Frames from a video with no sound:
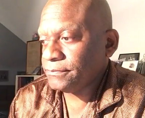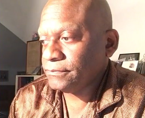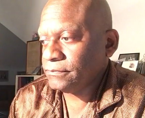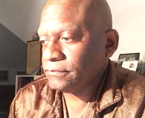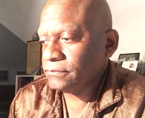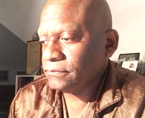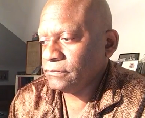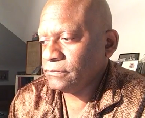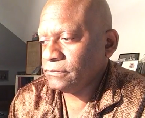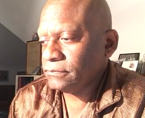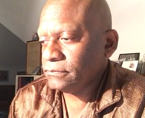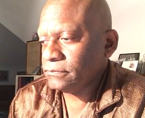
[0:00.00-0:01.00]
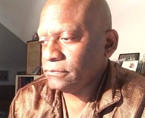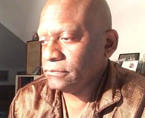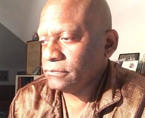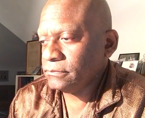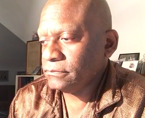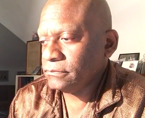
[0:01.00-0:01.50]

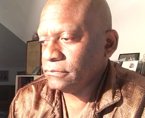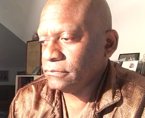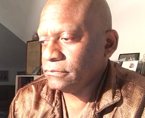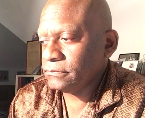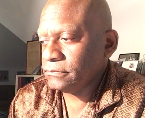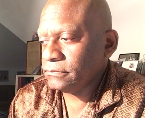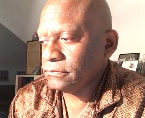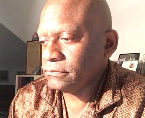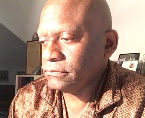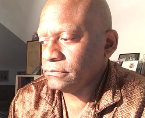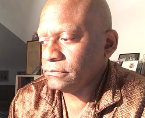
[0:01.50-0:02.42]
(silence)